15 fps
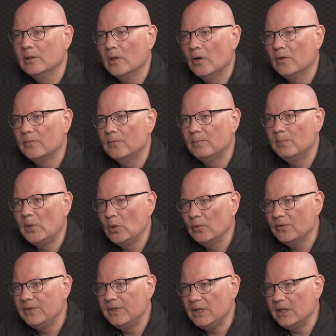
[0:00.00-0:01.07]
of
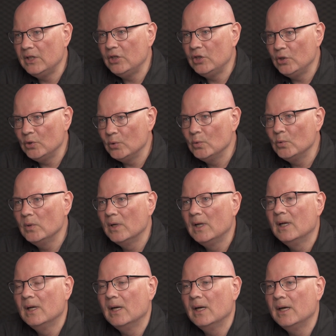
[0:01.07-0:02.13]
both the EU
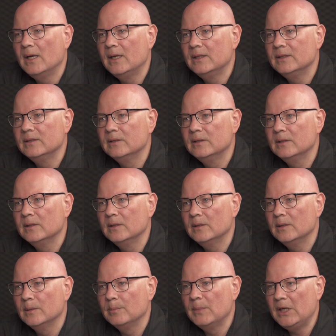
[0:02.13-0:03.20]
and the